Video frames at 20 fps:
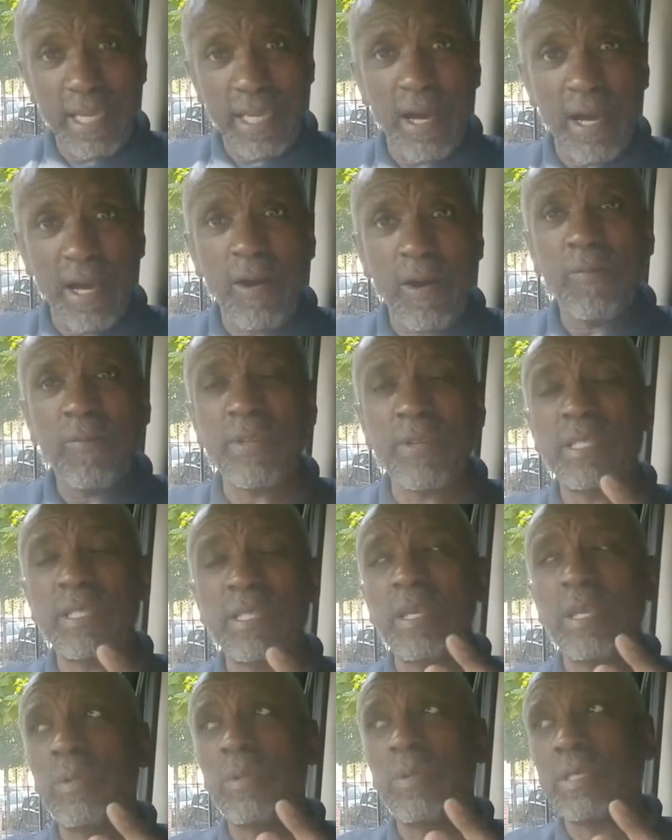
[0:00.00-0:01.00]
Obviously, it
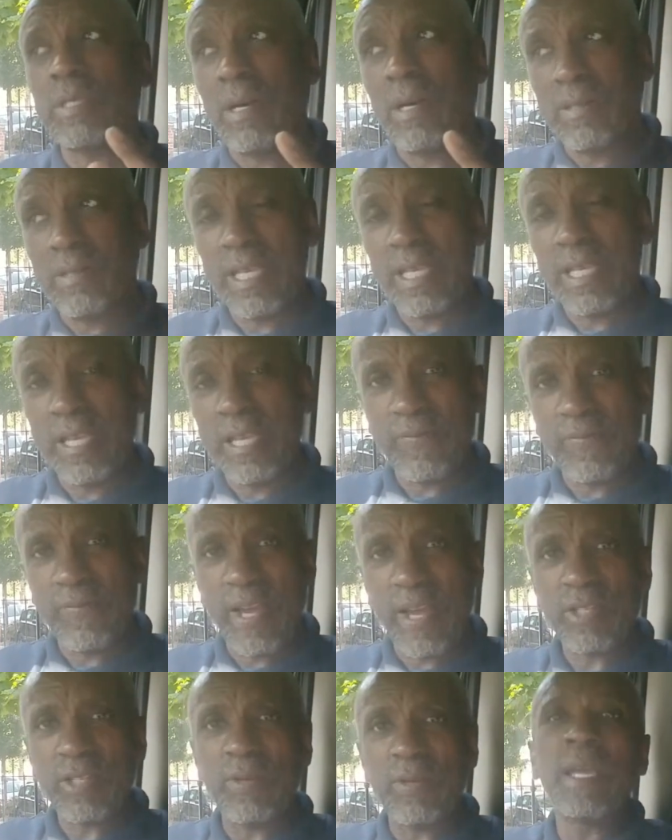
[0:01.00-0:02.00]
was
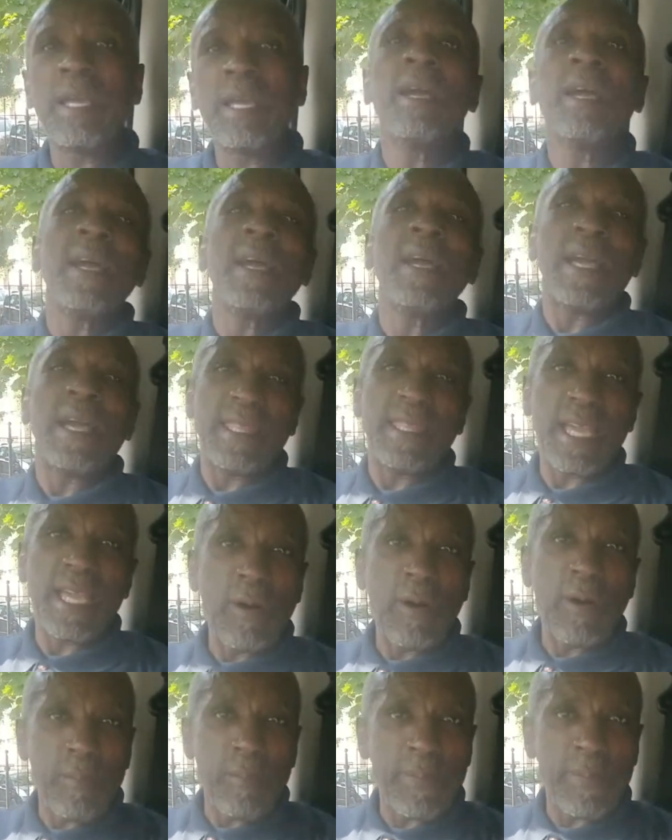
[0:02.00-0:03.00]
unsatisfactory, and they got me
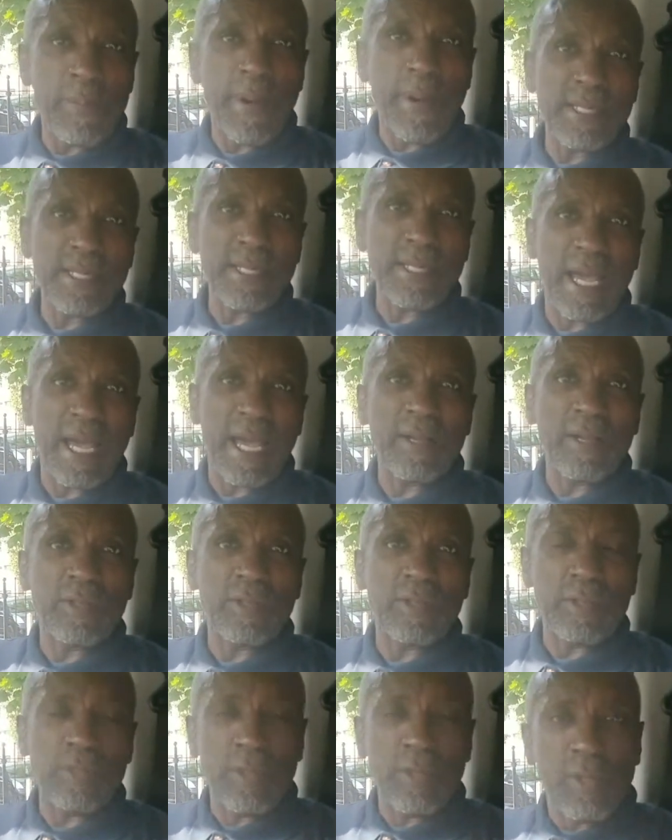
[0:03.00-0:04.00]
back now
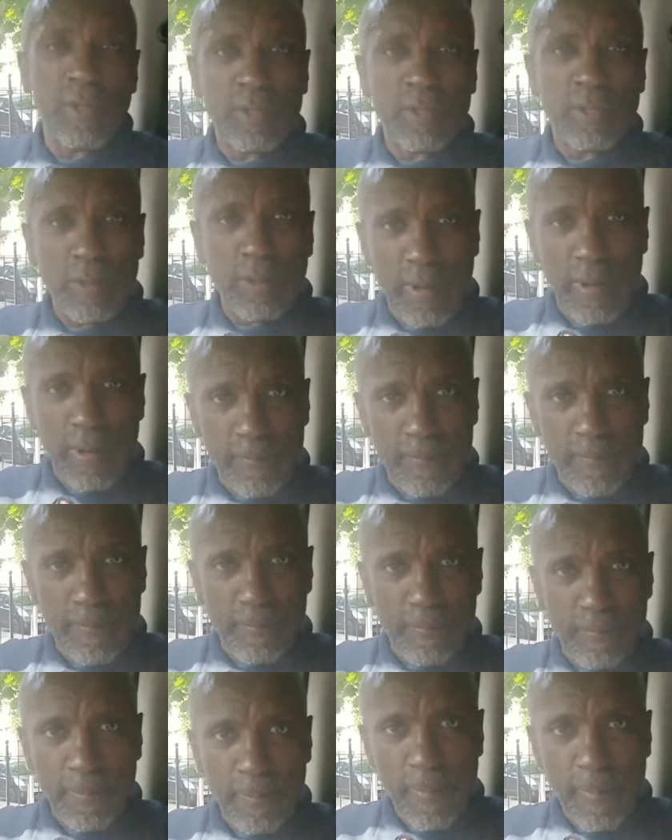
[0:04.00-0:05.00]
to
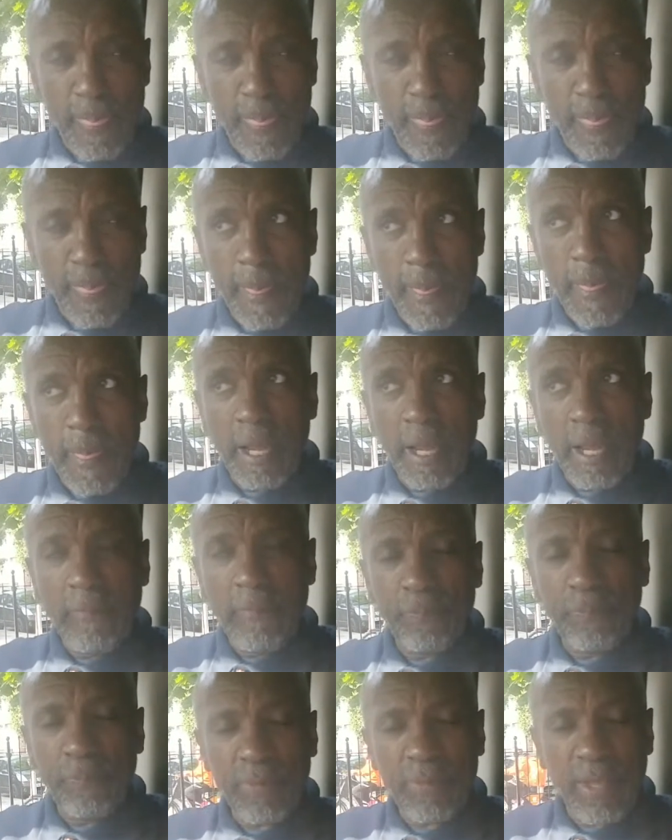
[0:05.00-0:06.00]

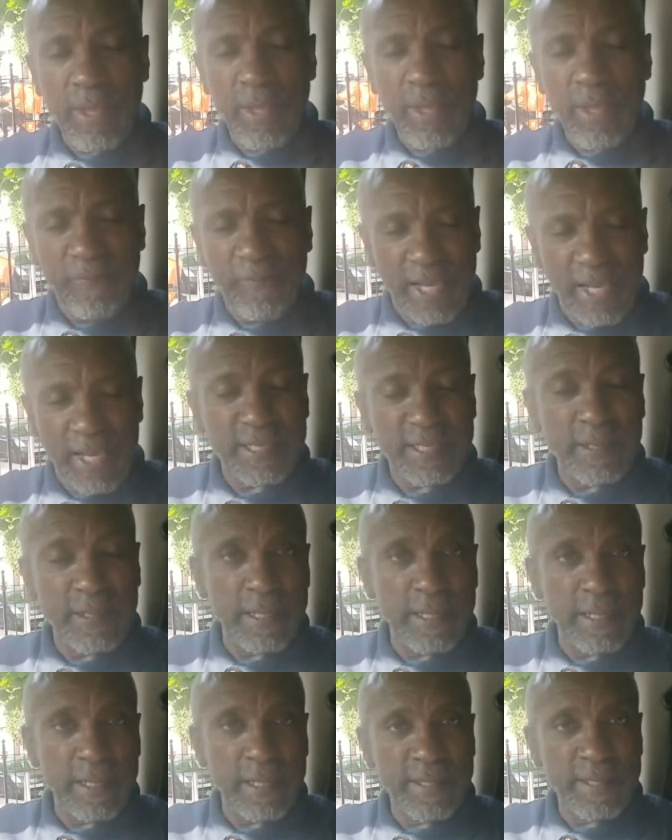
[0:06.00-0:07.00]
fix
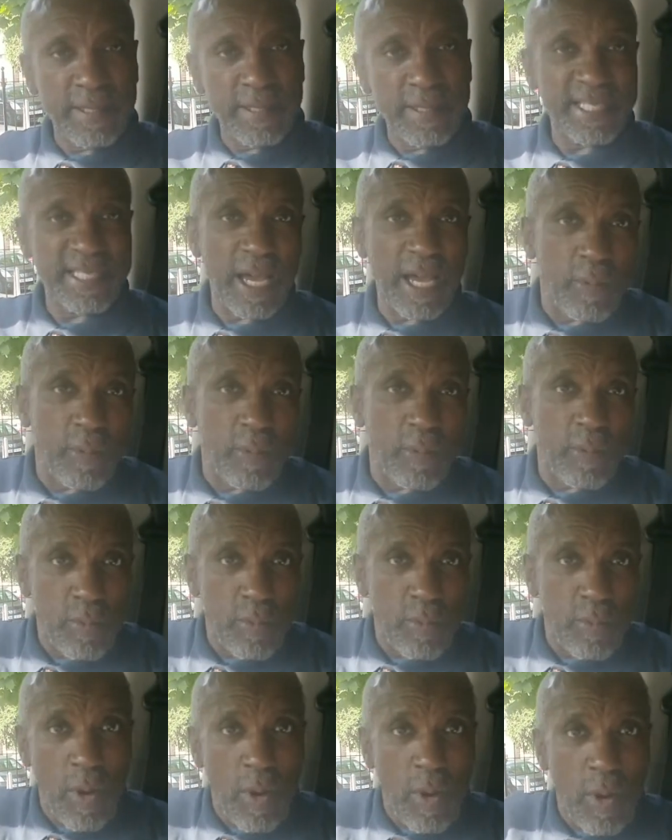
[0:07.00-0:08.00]
the things that were
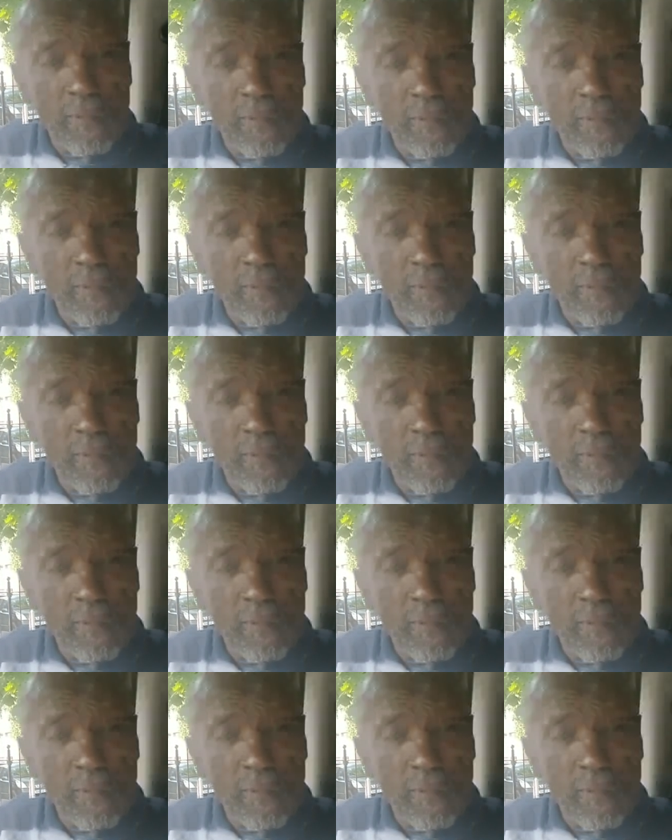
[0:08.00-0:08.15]
wrong.